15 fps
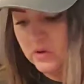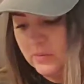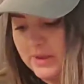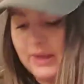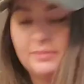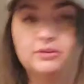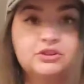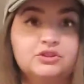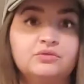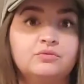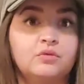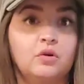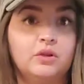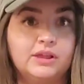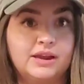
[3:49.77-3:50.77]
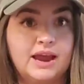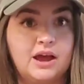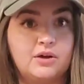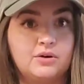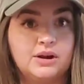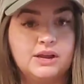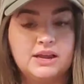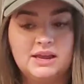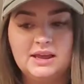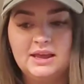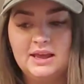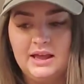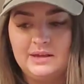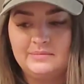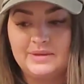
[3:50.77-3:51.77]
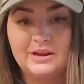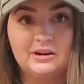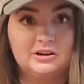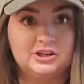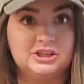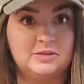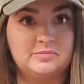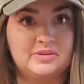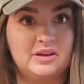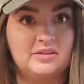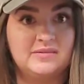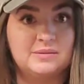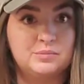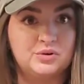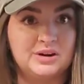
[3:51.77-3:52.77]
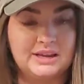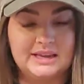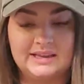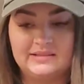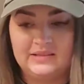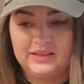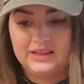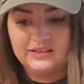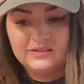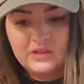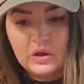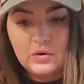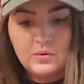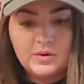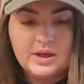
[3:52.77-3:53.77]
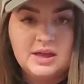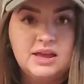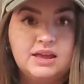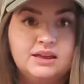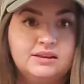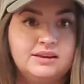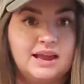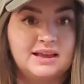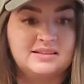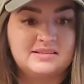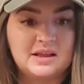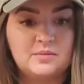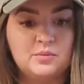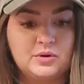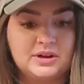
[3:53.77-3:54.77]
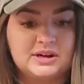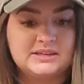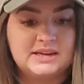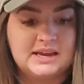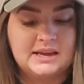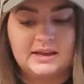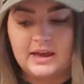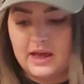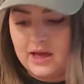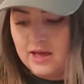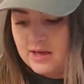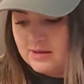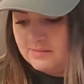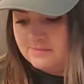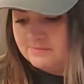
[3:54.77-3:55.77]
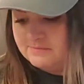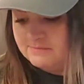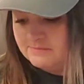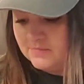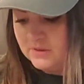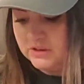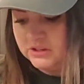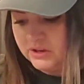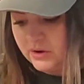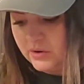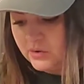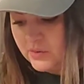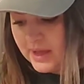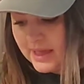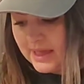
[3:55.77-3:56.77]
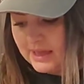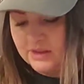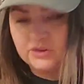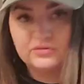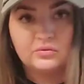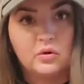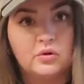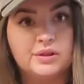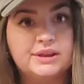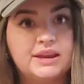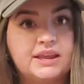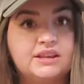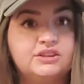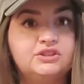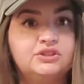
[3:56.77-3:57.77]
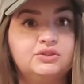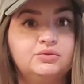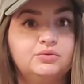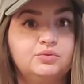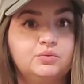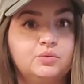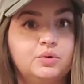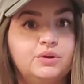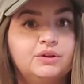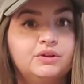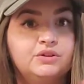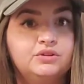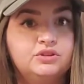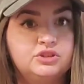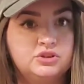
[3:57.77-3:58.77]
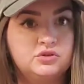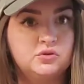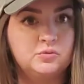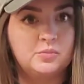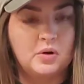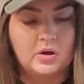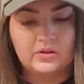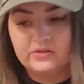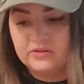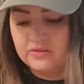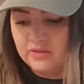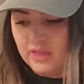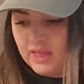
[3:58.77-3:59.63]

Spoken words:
be able to roll it out and make our shapes out of it pretty easily. So next step, we're gonna take the dough and roll it into 2 balls.